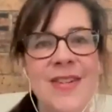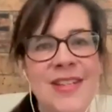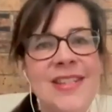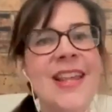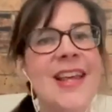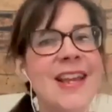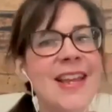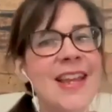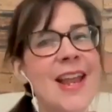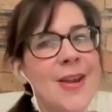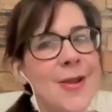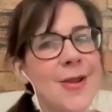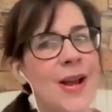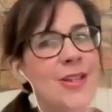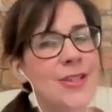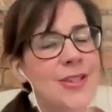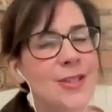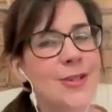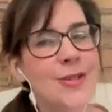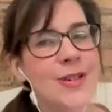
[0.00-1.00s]
It's like, yeah, no,
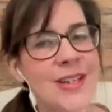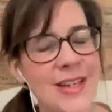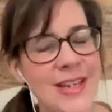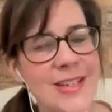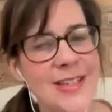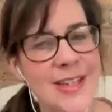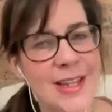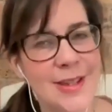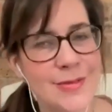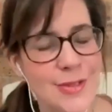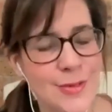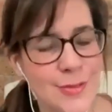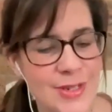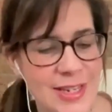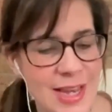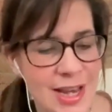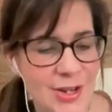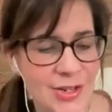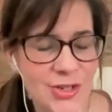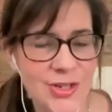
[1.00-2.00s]
I do need to give some
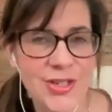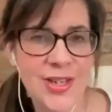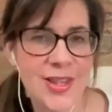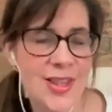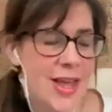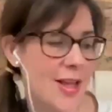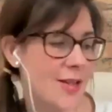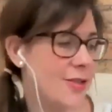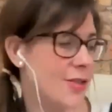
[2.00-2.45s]
attention to that.